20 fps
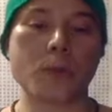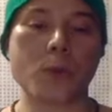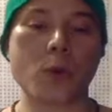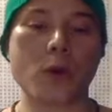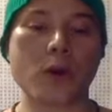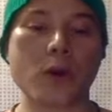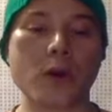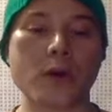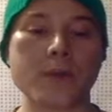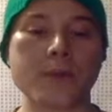
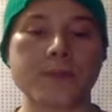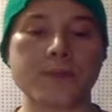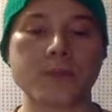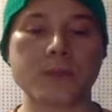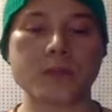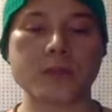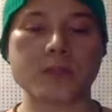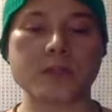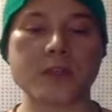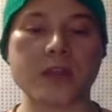border,
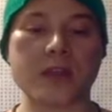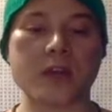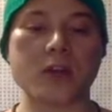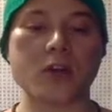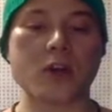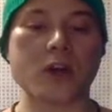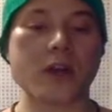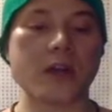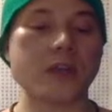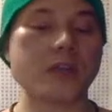second
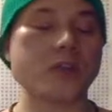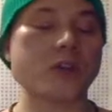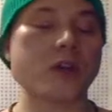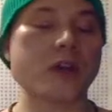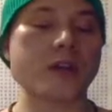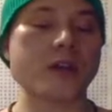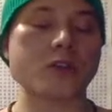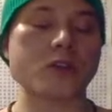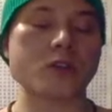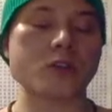inter
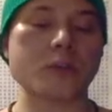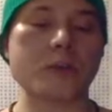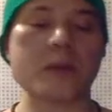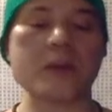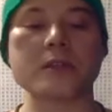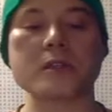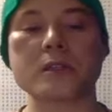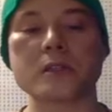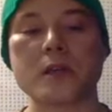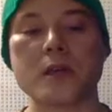intercostal
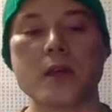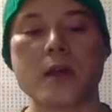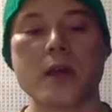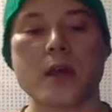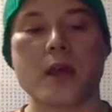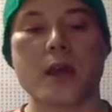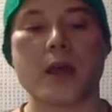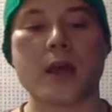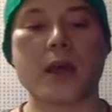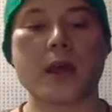space,
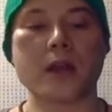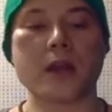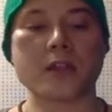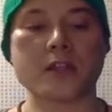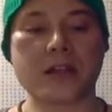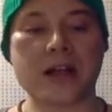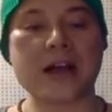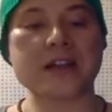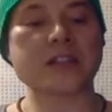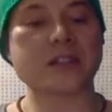and
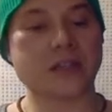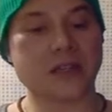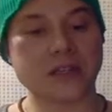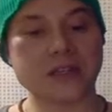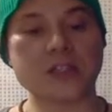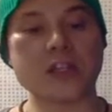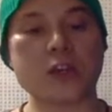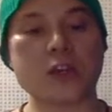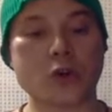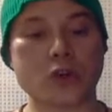it's classically a
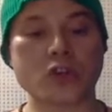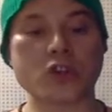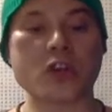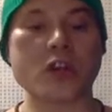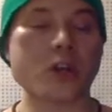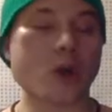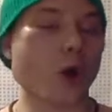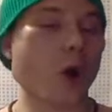decrescendo